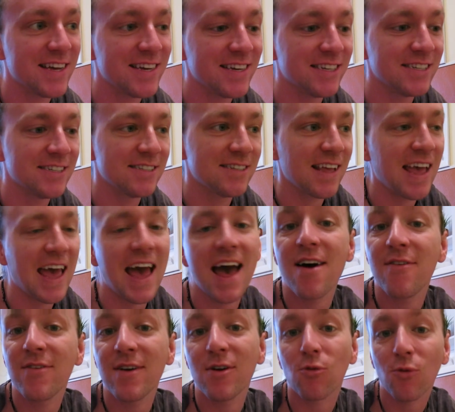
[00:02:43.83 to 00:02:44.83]
is
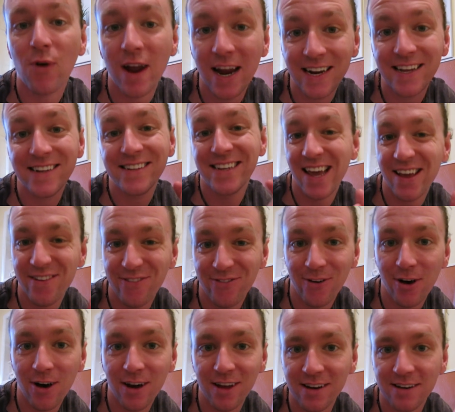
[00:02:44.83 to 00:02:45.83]
have a rainy day
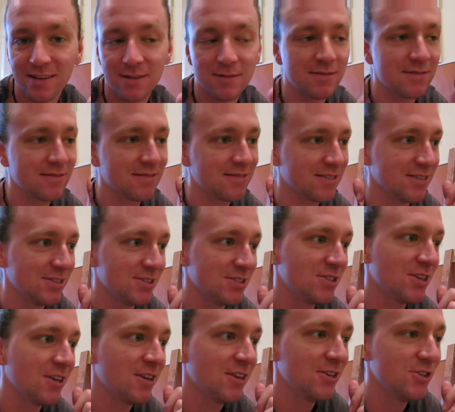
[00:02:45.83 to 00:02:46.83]
fund
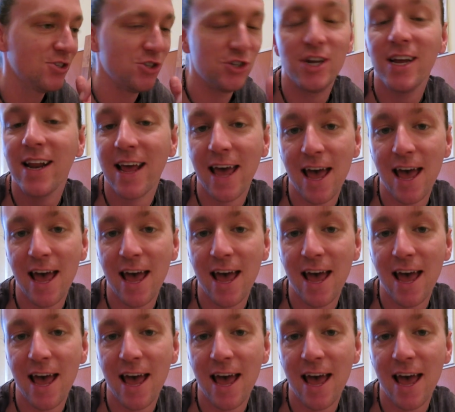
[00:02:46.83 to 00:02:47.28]
because shit